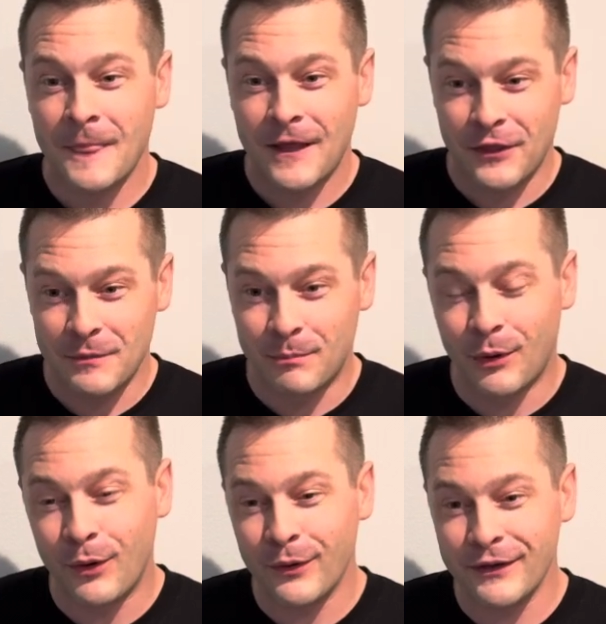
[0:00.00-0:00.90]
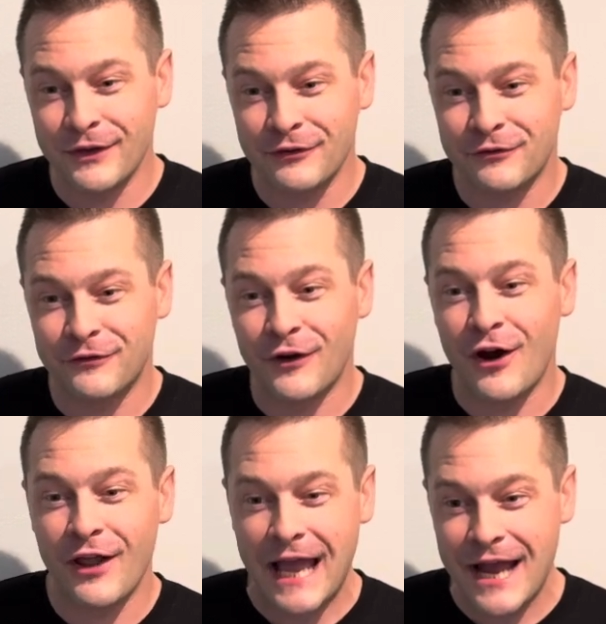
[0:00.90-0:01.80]
the bolt
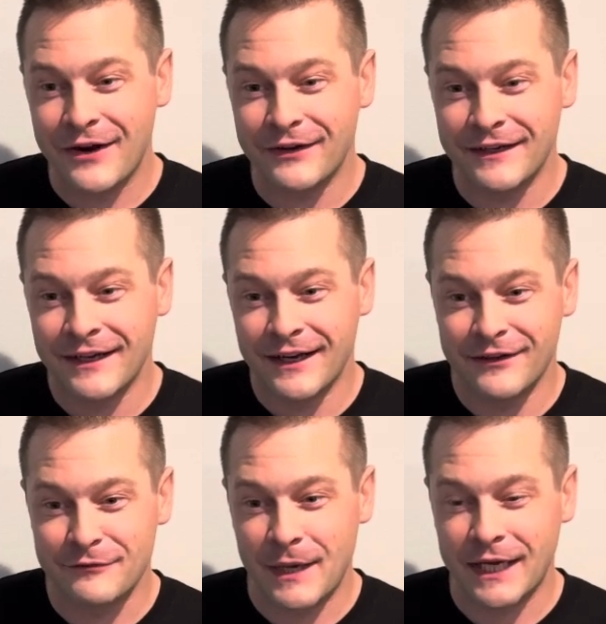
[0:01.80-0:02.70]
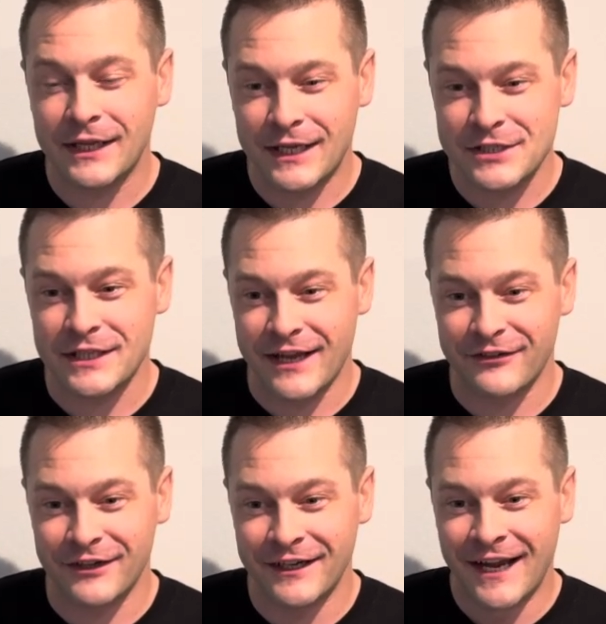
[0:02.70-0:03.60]
fall out of my clutch
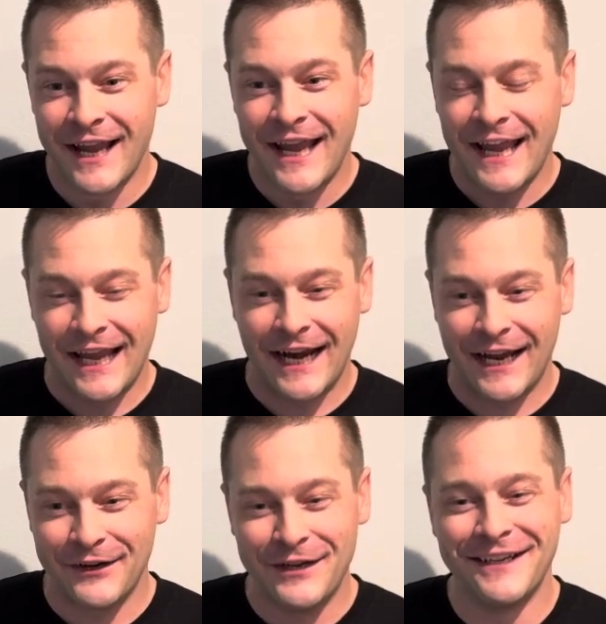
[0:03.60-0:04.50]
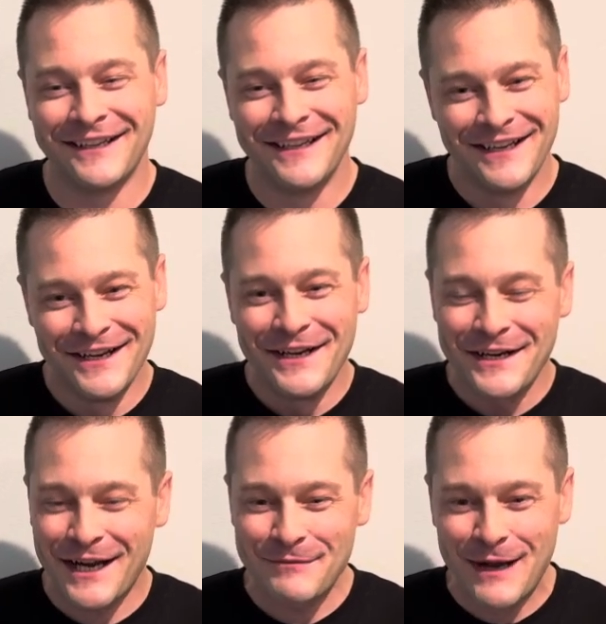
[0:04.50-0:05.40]
lever, and I
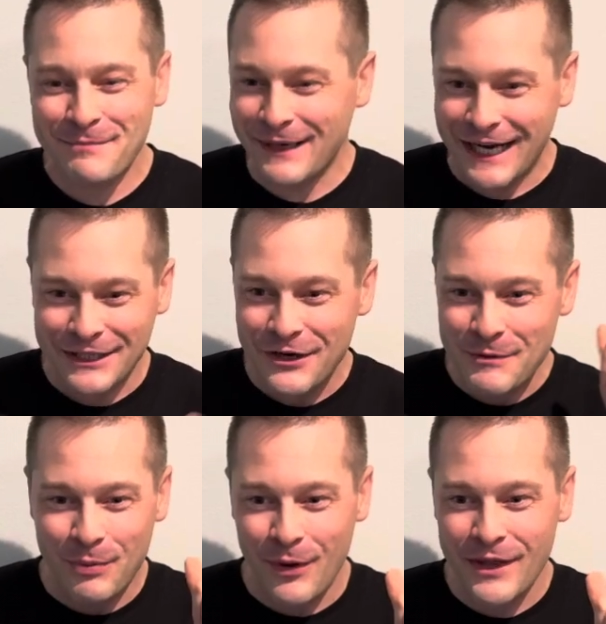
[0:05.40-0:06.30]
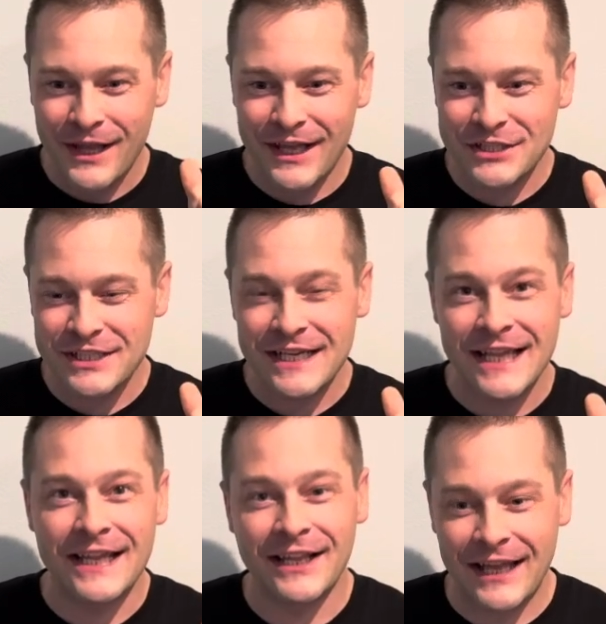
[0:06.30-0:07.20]
come up and I go to pull the clutch in
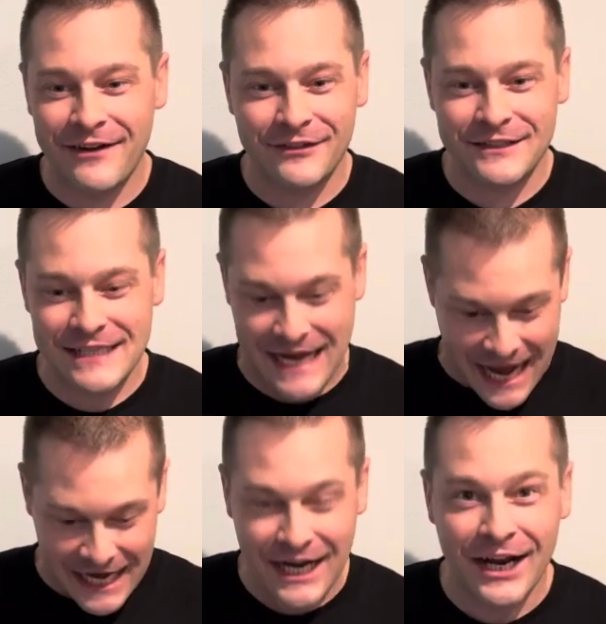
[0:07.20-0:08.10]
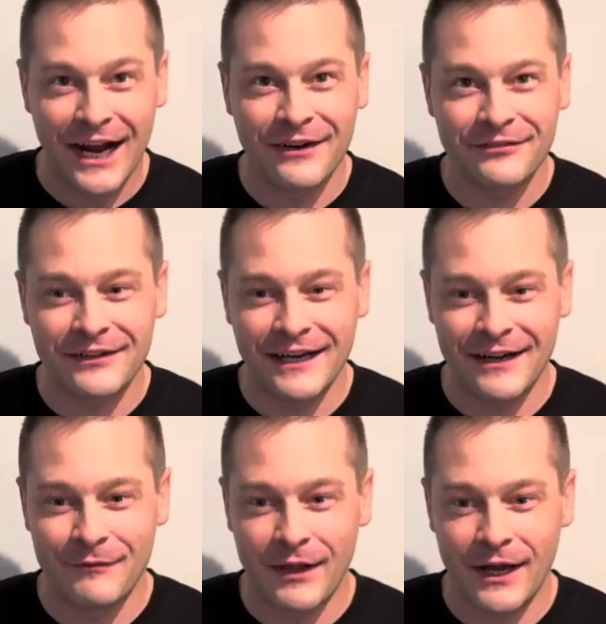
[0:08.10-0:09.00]
and the lever's hanging off, and
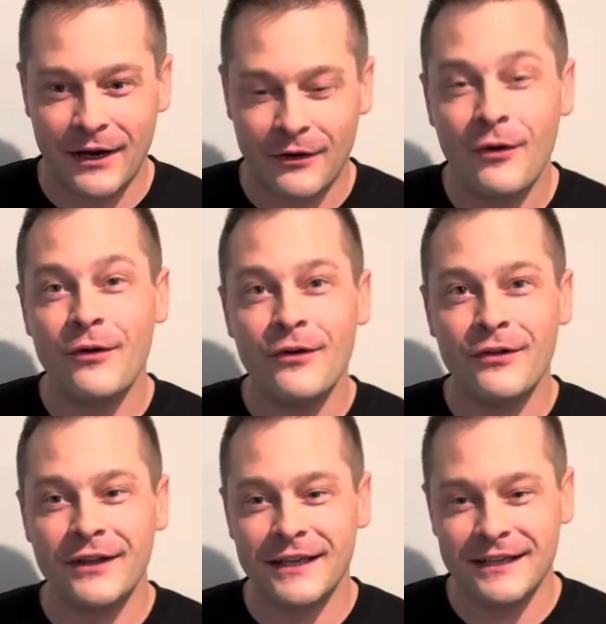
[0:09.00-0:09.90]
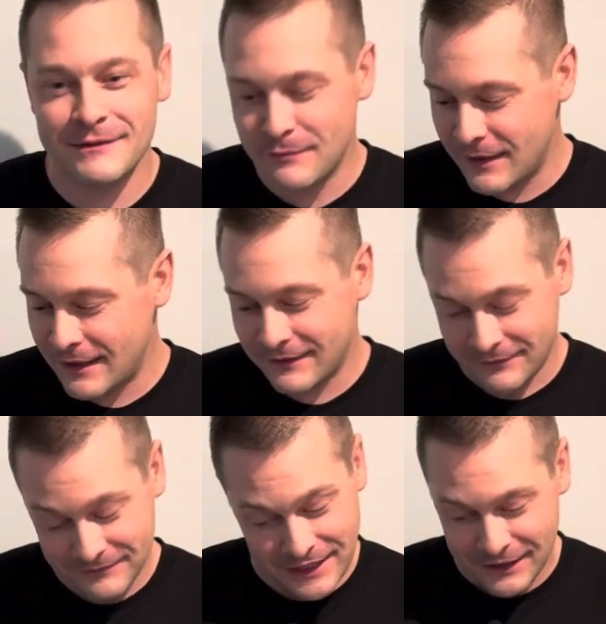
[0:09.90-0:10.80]
I'm like, holy,
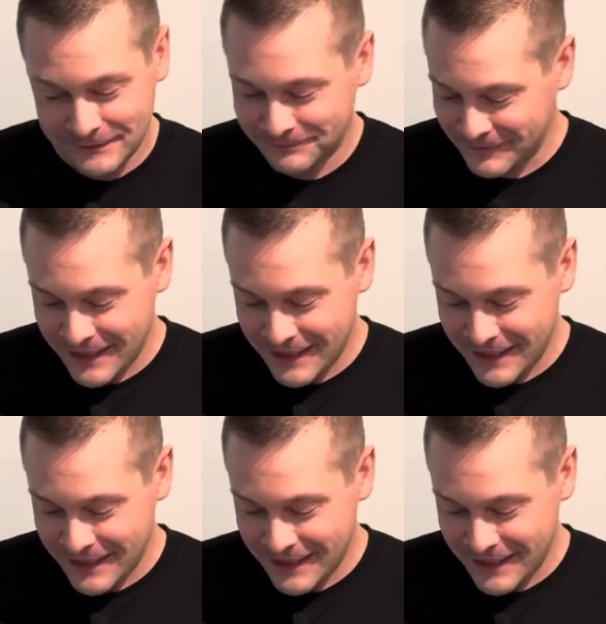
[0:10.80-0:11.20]
you know.